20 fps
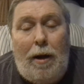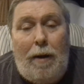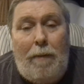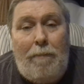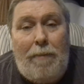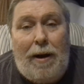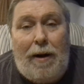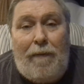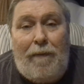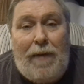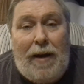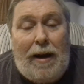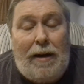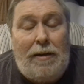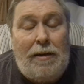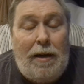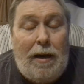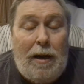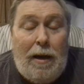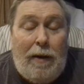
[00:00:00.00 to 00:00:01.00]
Matter of fact,
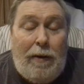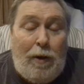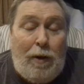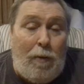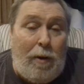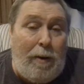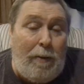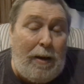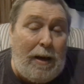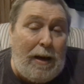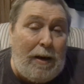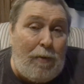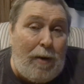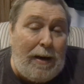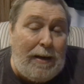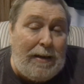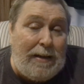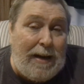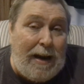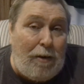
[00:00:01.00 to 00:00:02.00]
you want to get
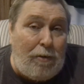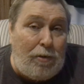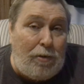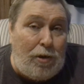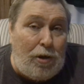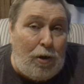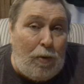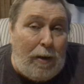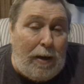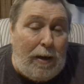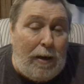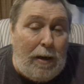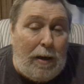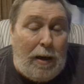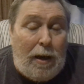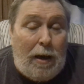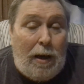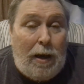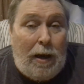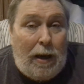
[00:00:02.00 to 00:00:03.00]
right down to it.
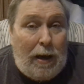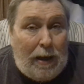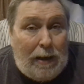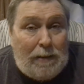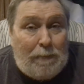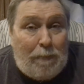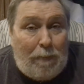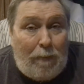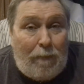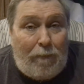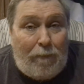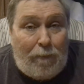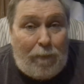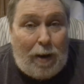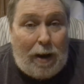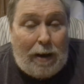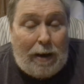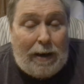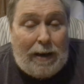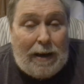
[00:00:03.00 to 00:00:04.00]
He's
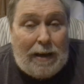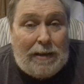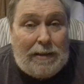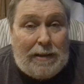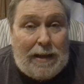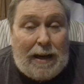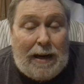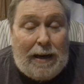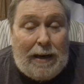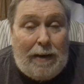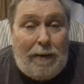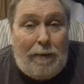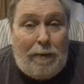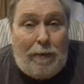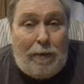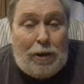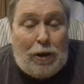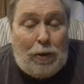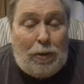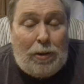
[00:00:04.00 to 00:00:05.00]
fought against that
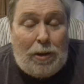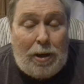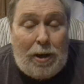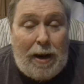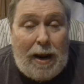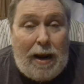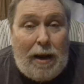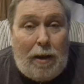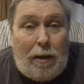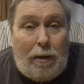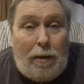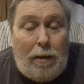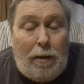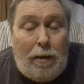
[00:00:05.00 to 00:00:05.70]
tooth and nail.